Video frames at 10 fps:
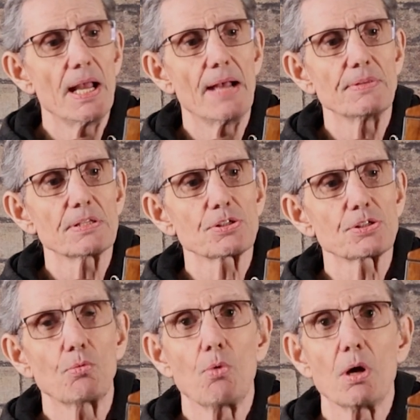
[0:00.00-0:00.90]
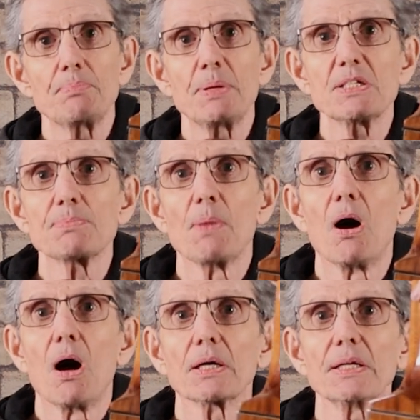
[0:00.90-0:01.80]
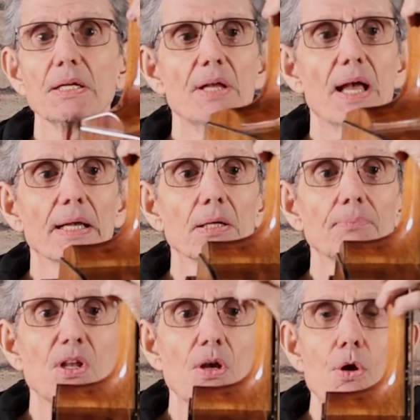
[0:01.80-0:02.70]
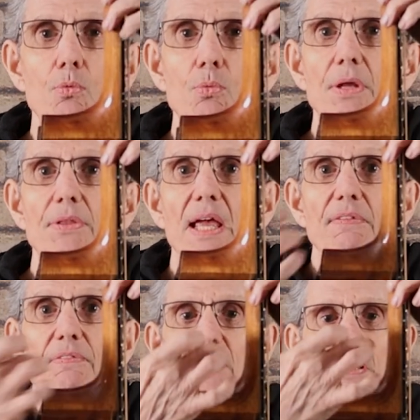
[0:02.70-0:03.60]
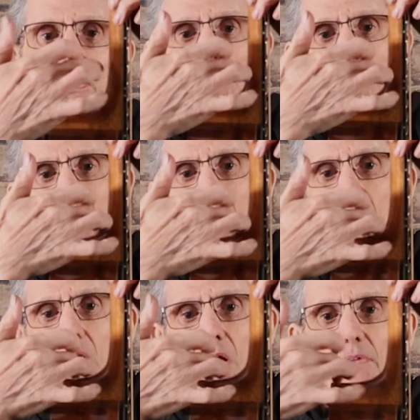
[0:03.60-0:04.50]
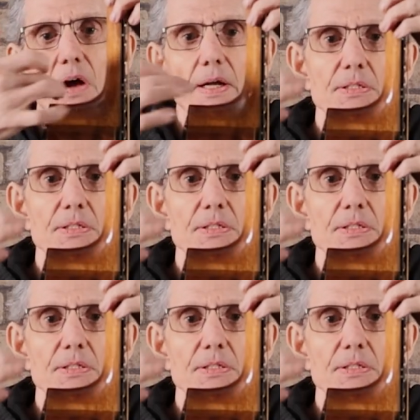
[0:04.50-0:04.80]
And this is a one-piece mahogany neck with a fingerstyle carve on